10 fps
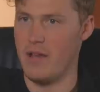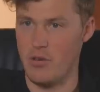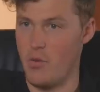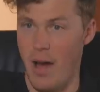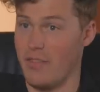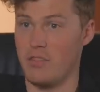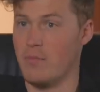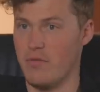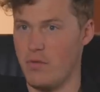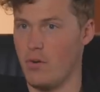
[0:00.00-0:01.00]
they you had
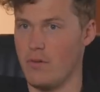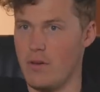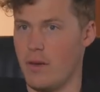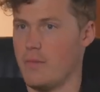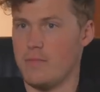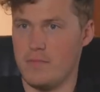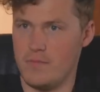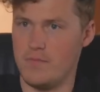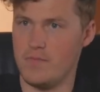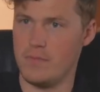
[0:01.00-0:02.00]
them before. They were an individual yeah.
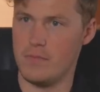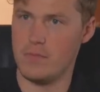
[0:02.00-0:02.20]
license, but they,